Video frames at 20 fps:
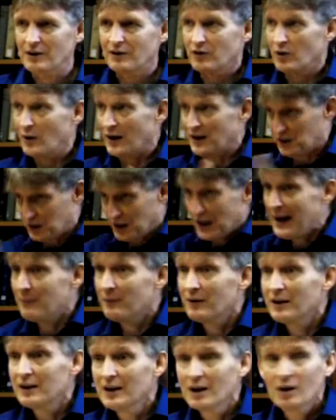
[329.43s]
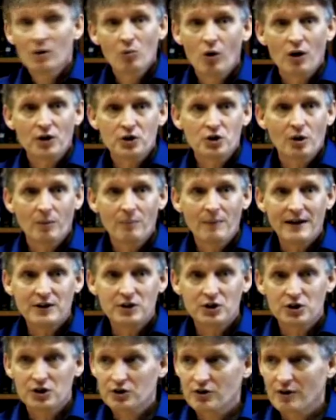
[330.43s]
if you ask them what's your
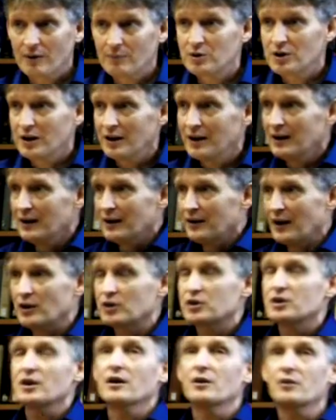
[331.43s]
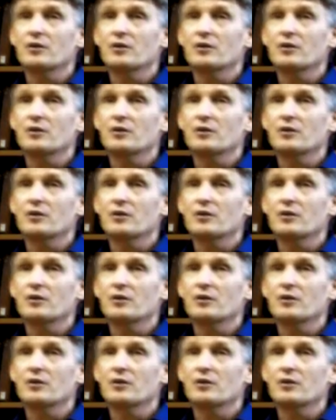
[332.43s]
major scripture, they'll show